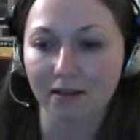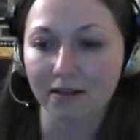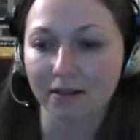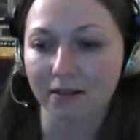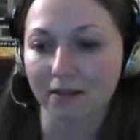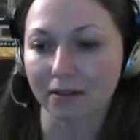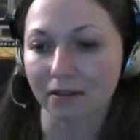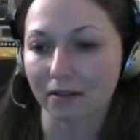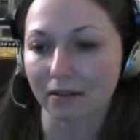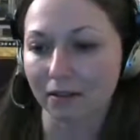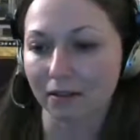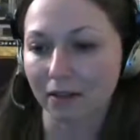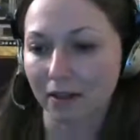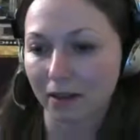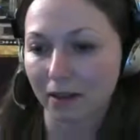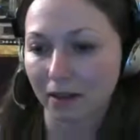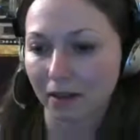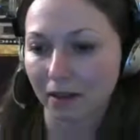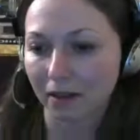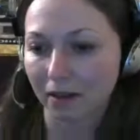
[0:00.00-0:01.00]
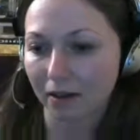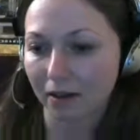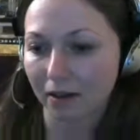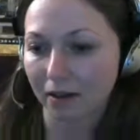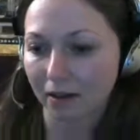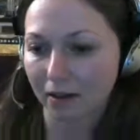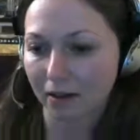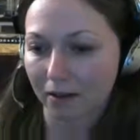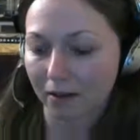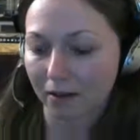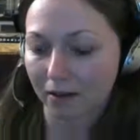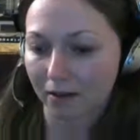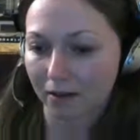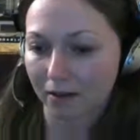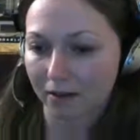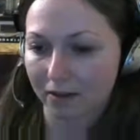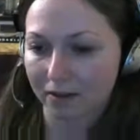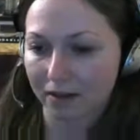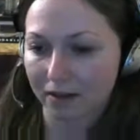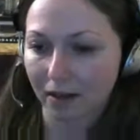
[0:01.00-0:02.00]
The
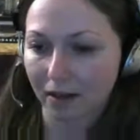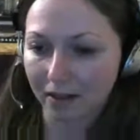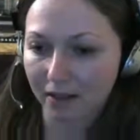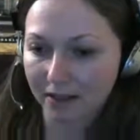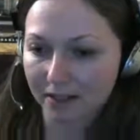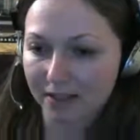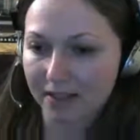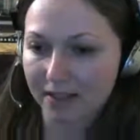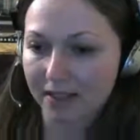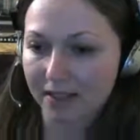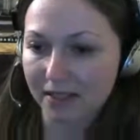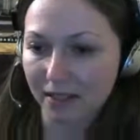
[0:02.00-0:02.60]
hardest